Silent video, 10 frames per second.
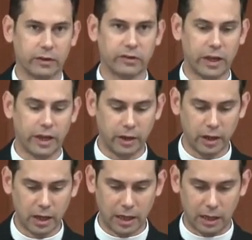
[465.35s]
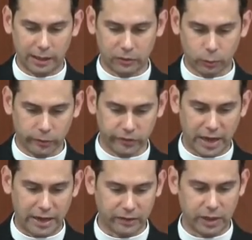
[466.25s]
Instead, electoral
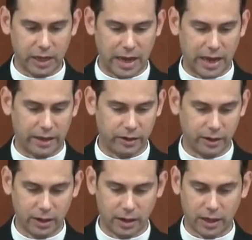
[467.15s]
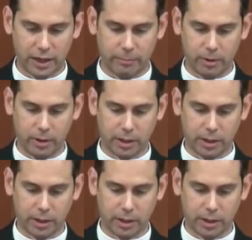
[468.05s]
Saxony had um,